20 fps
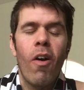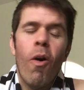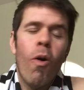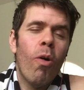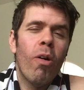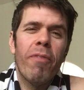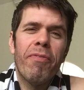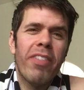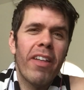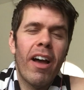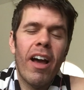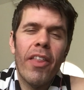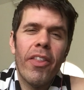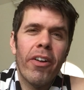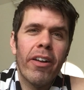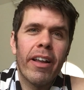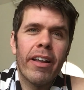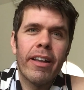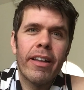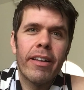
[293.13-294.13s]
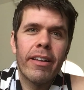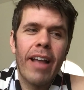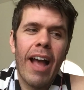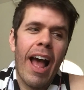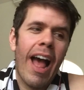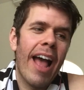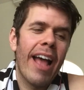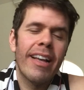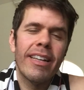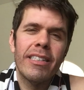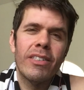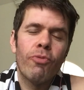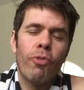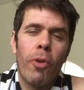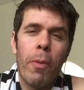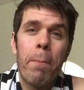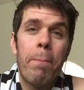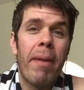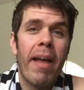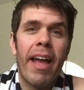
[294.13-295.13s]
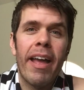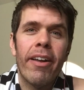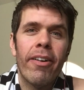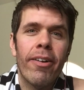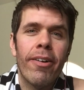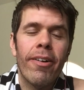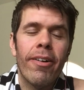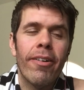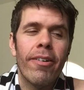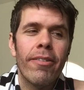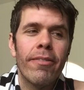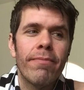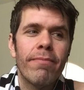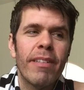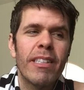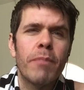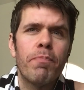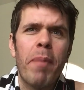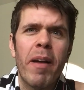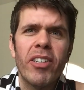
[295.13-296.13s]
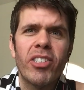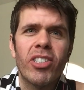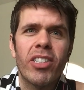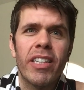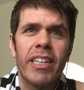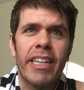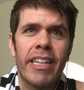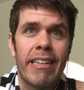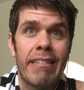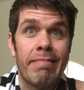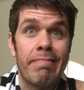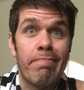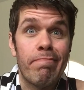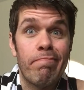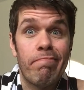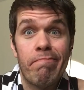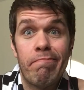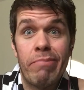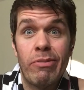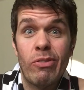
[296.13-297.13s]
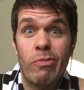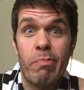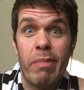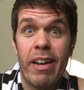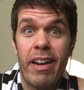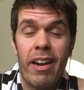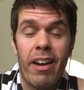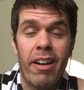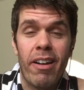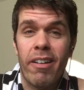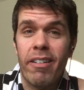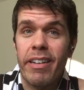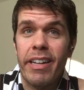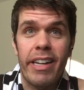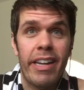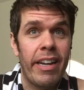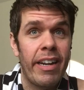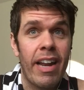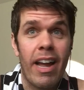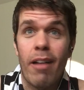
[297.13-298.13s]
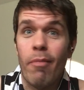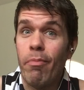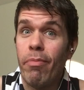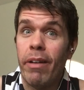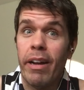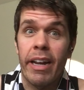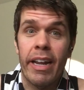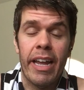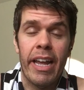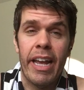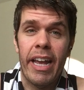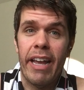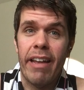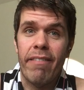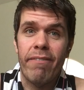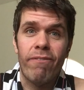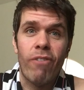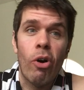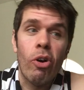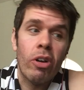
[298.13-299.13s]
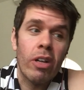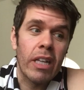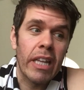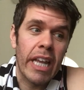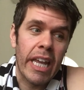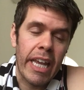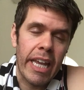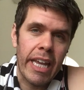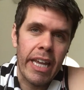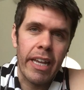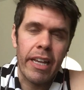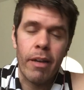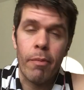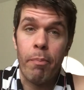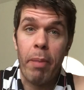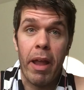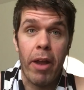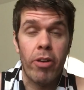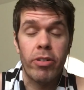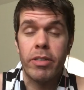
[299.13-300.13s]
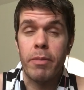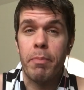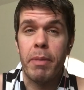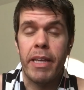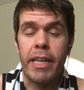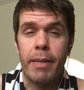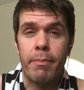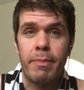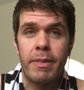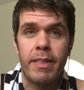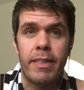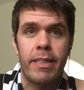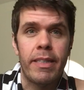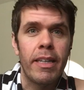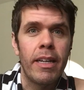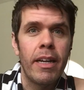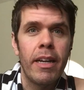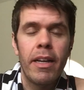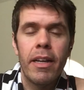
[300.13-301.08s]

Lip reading: Or if the other guys were better, especially Pooh Bear, he did not bring it vocally compared to Biebs.